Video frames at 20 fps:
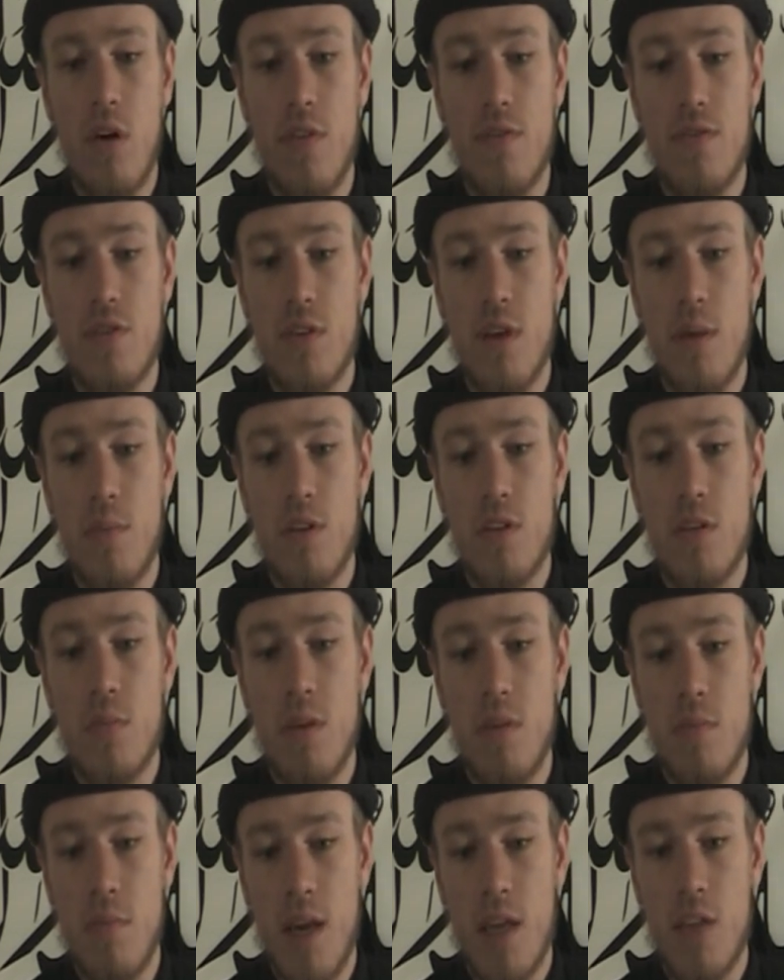of someone to
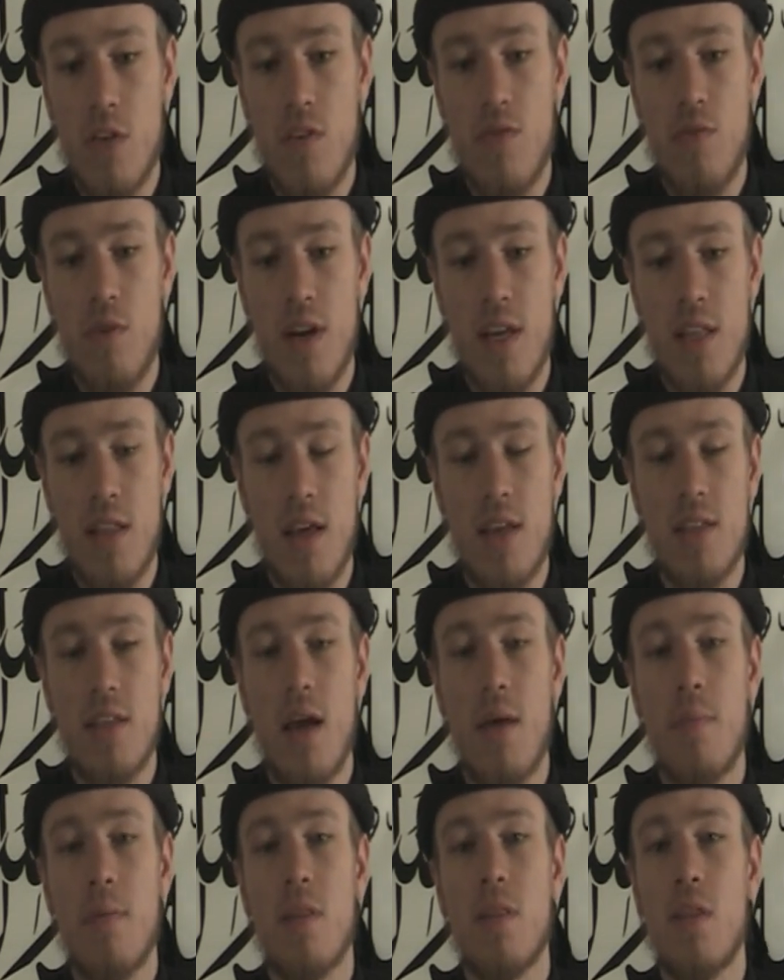be made of when it does
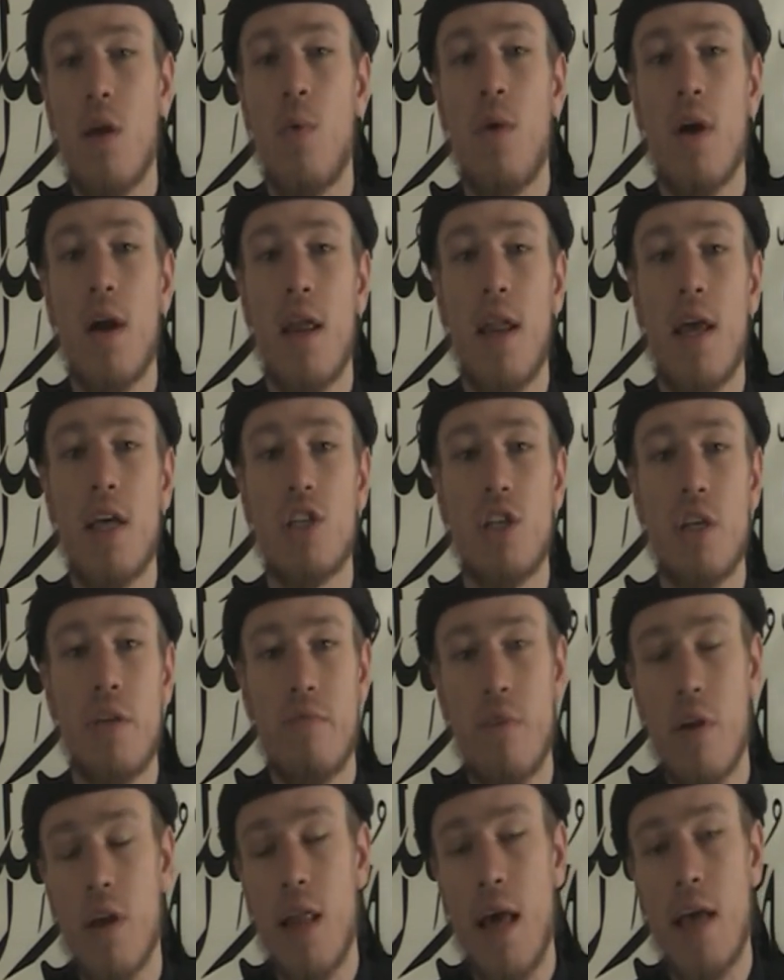happen, no one can actually
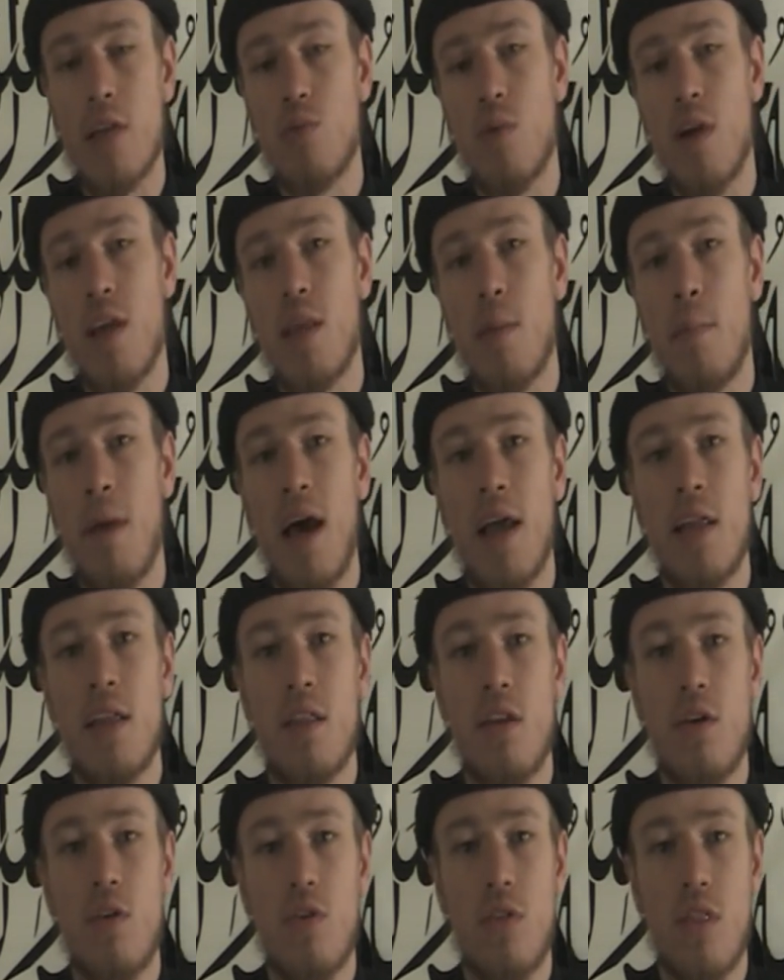realize where the bad and
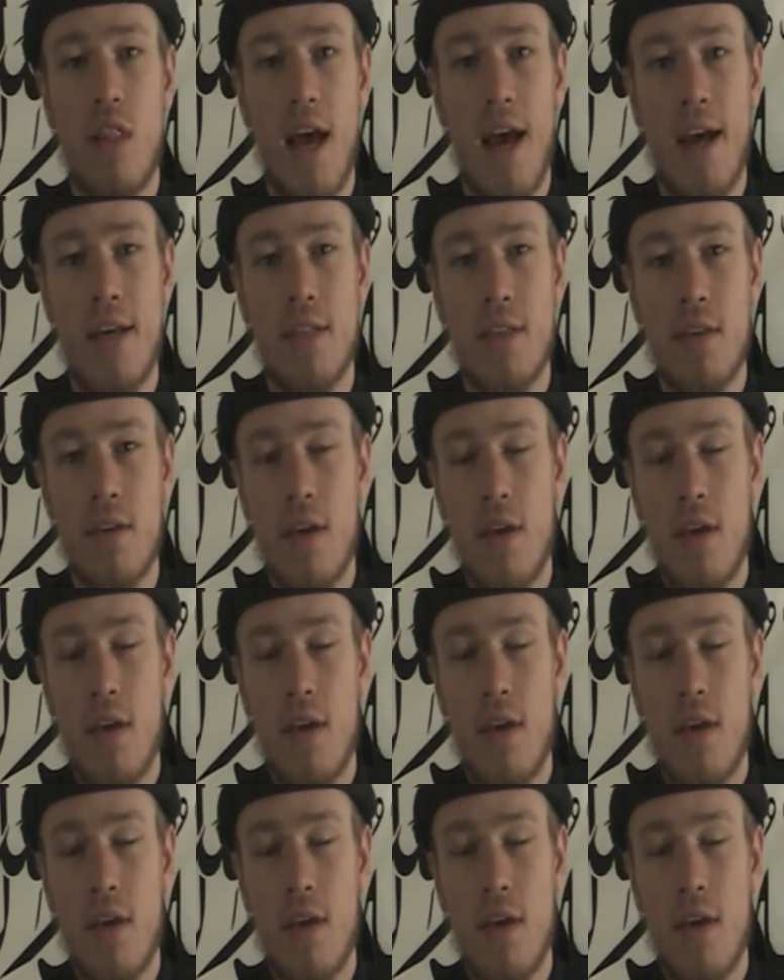the good lies.